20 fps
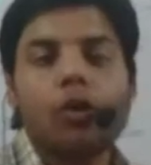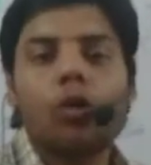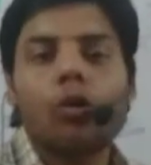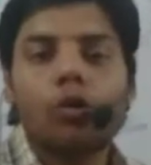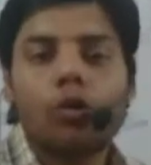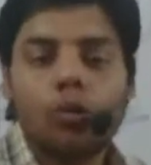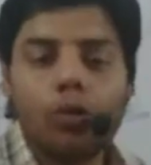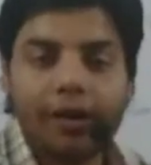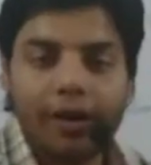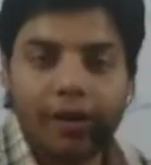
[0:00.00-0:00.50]

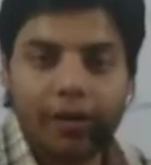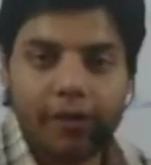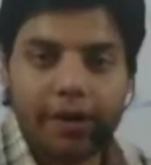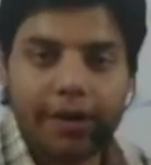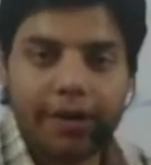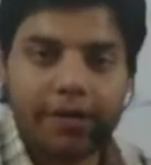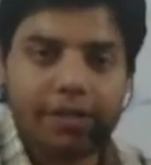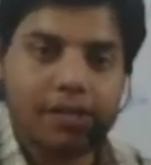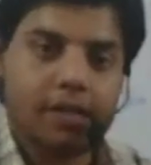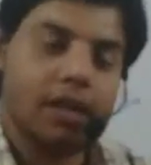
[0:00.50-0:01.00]
on to
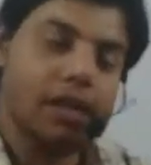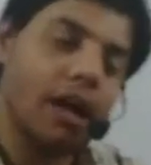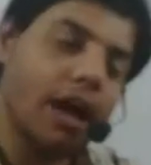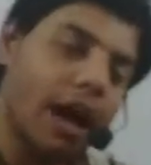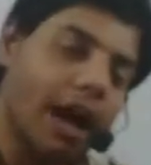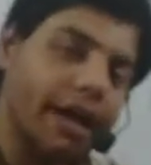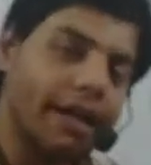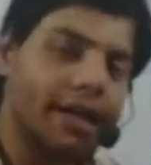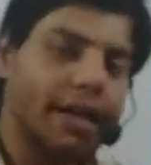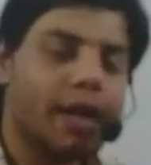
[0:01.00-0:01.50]
dendritic cell?
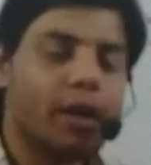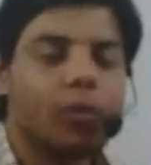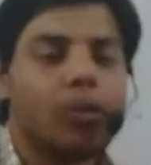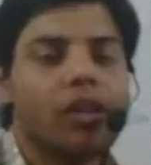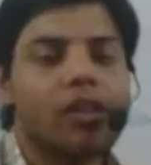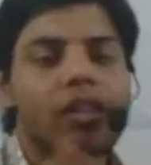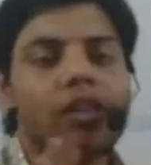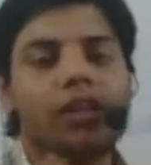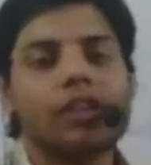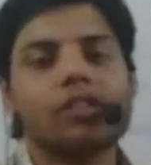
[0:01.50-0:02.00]
Again,
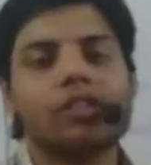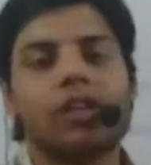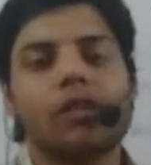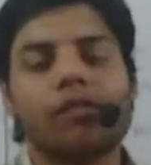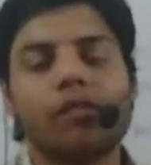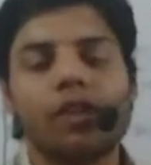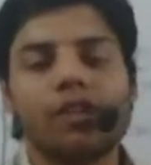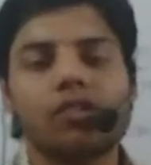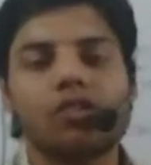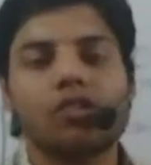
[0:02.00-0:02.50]
when there is
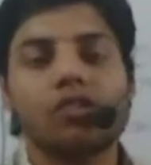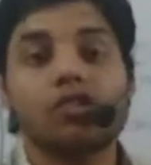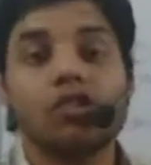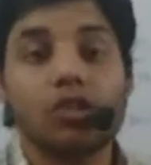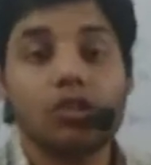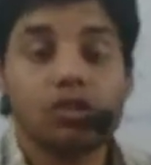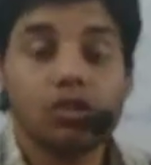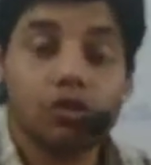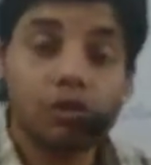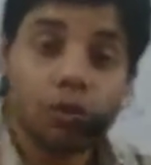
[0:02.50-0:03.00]
infection
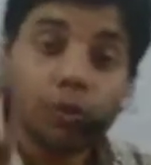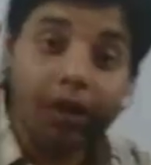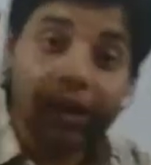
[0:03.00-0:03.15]
chances.